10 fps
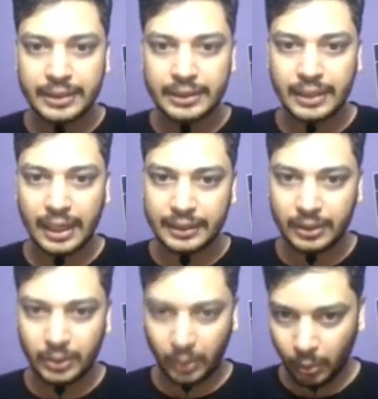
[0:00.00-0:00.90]
is
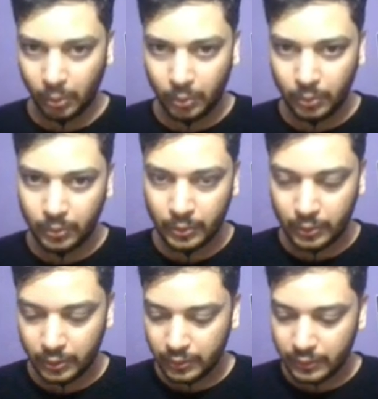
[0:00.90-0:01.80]
either true,
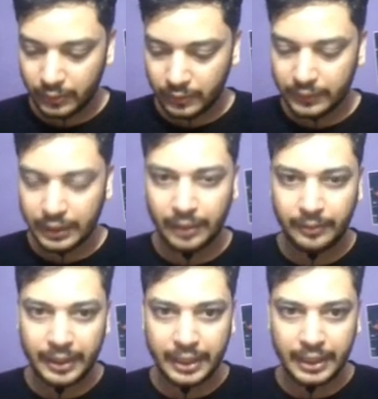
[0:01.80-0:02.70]
then we
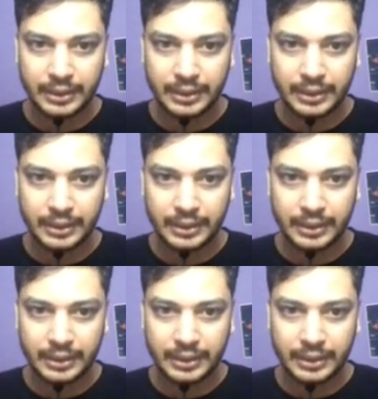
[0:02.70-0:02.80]
can